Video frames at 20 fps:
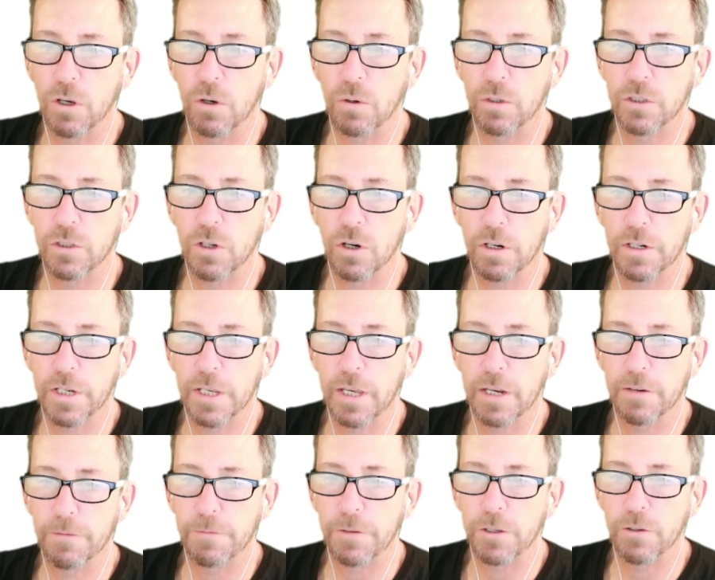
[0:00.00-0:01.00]
So it's hard to
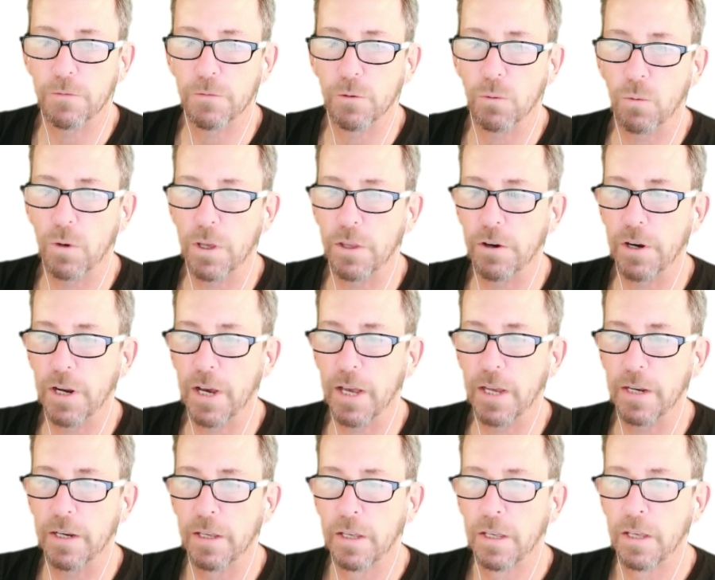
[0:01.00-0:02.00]
get a feel for whether or
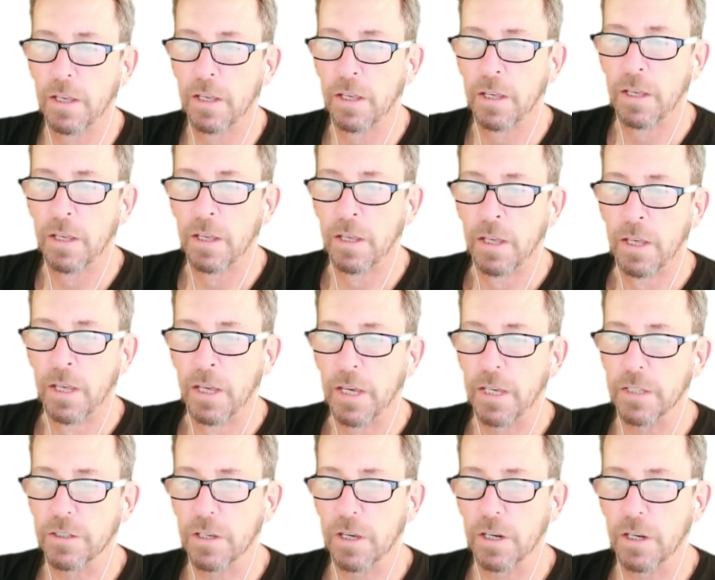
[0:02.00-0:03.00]
not
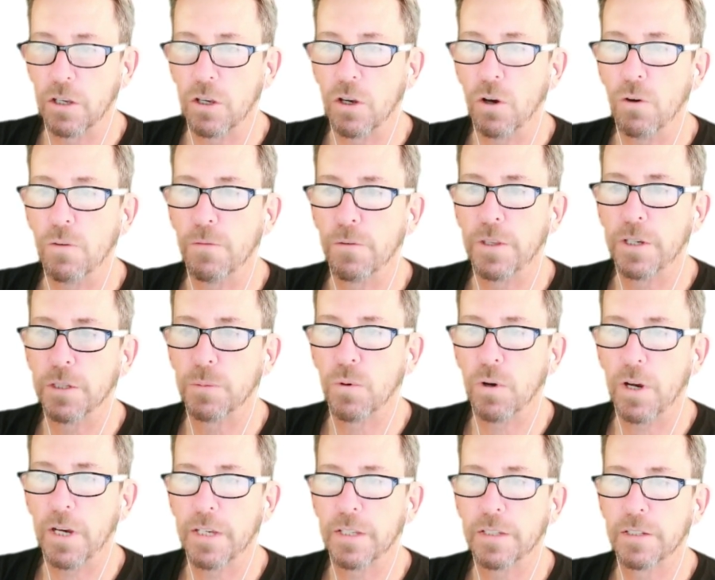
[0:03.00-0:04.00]
it's going to go for this
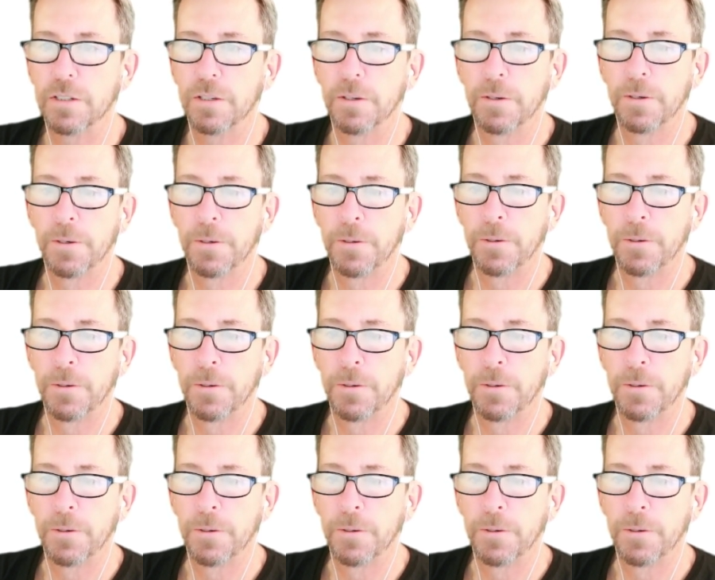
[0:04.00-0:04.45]
price.